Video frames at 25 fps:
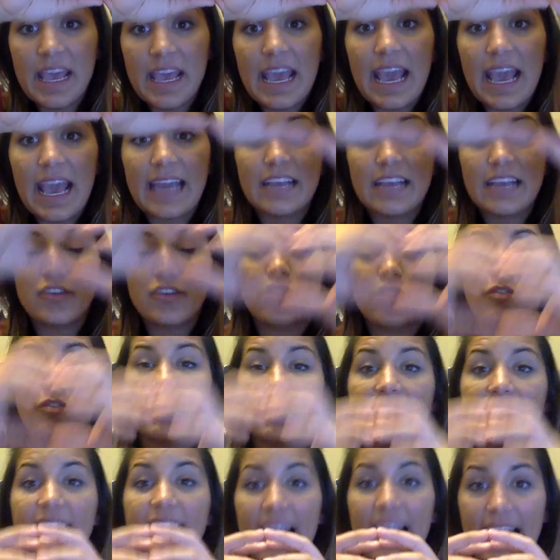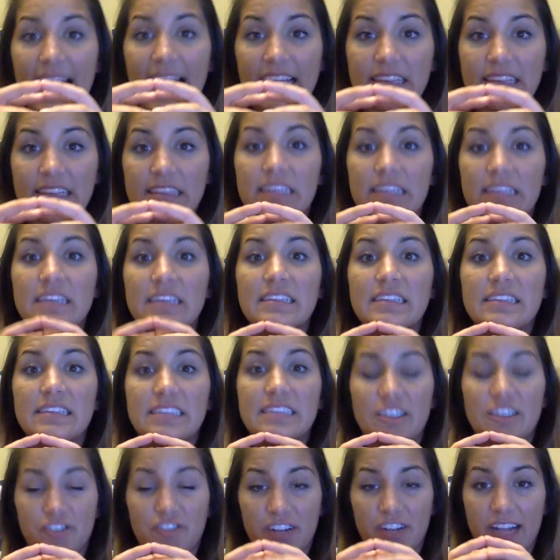and it creates
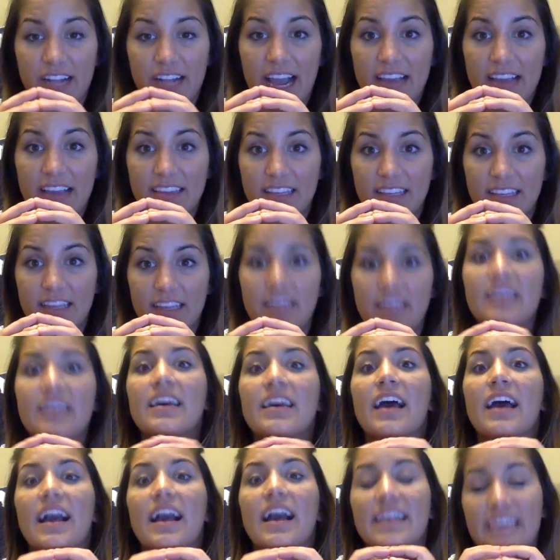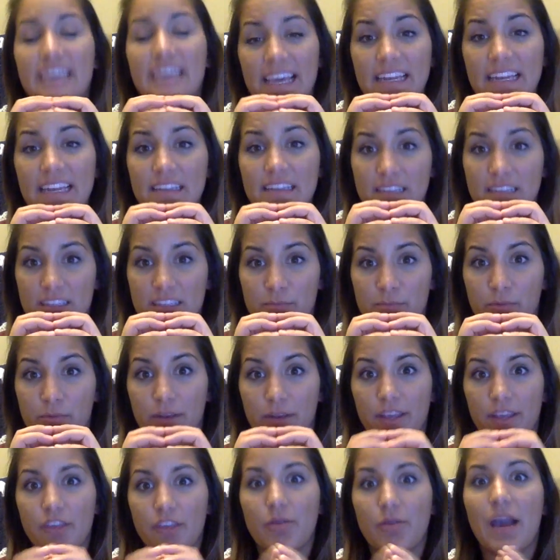citric acid. Again, at this
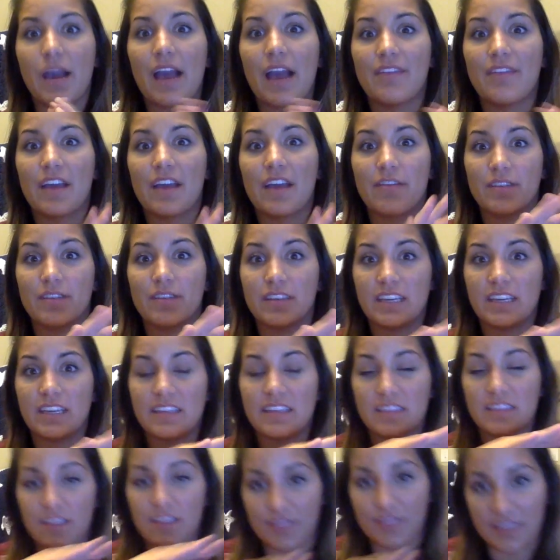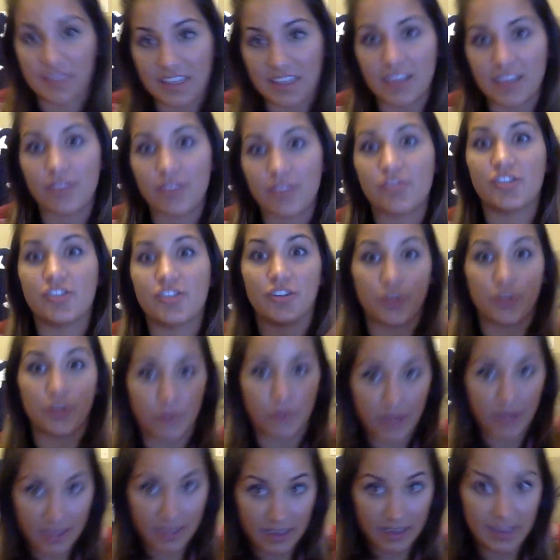point, you have that release of CO2
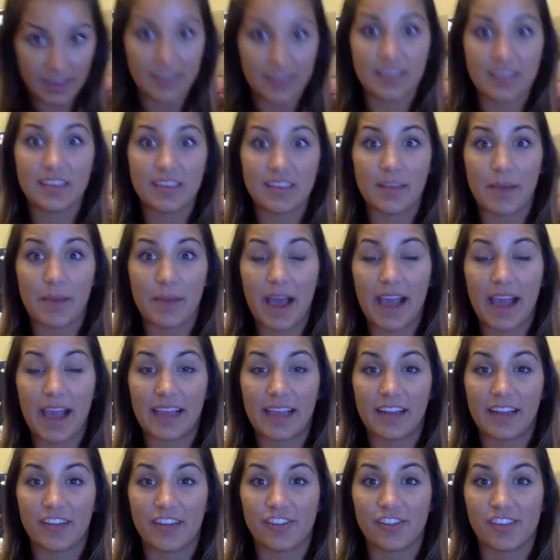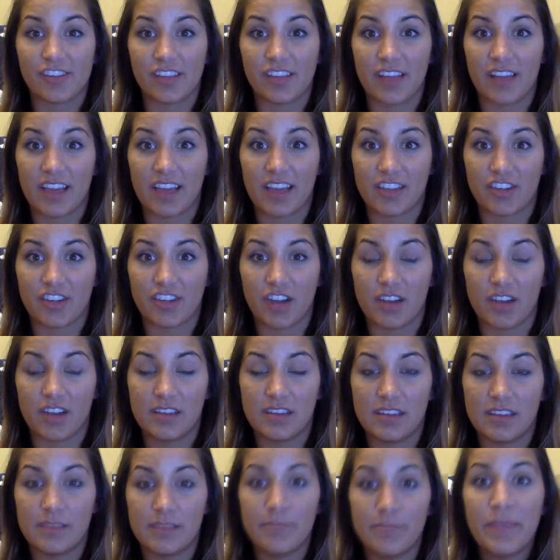and some high energy electrons.
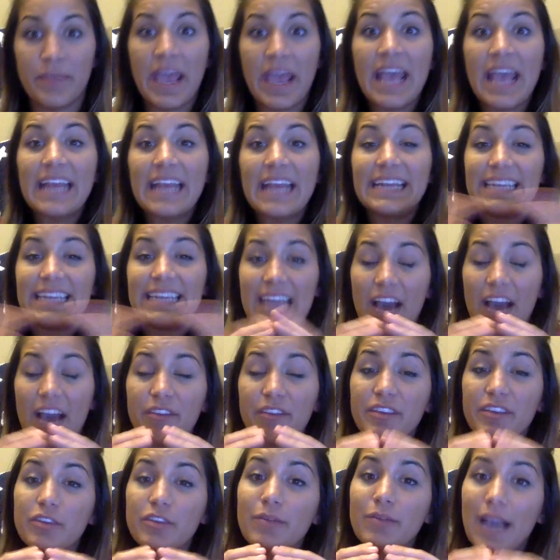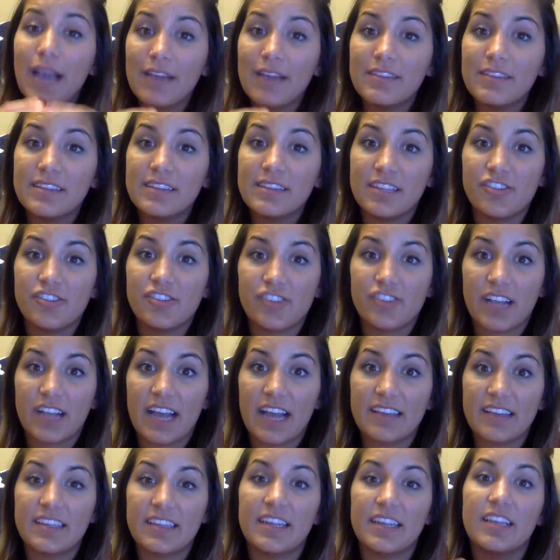Now that you have the citric
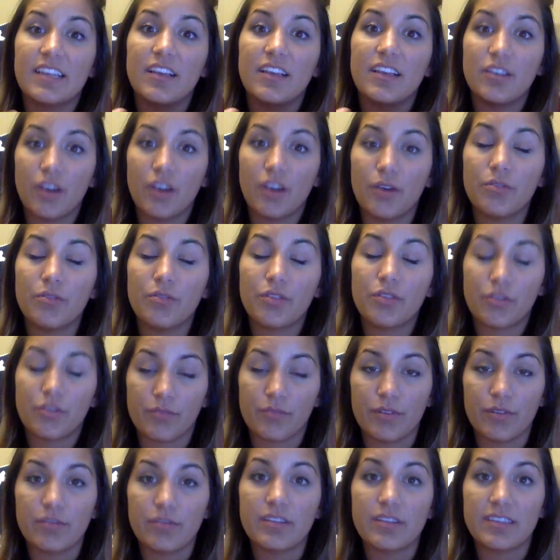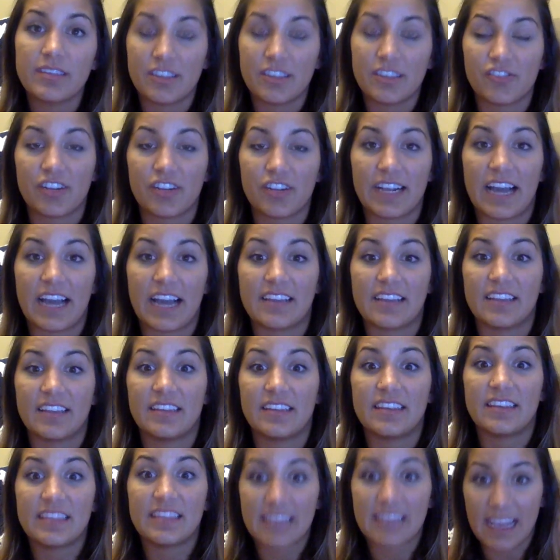acid, it can go through the citric acid
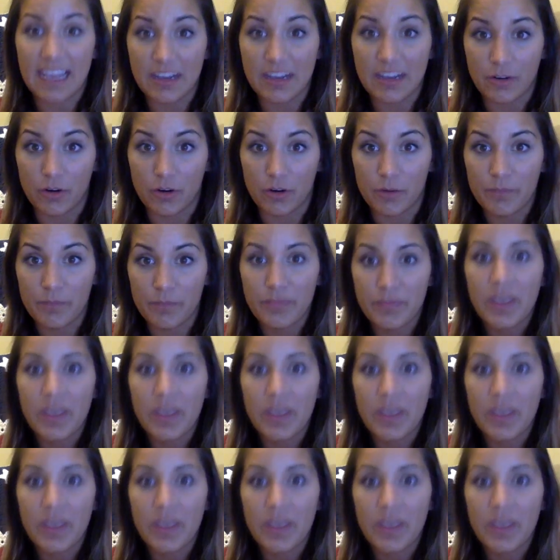cycle.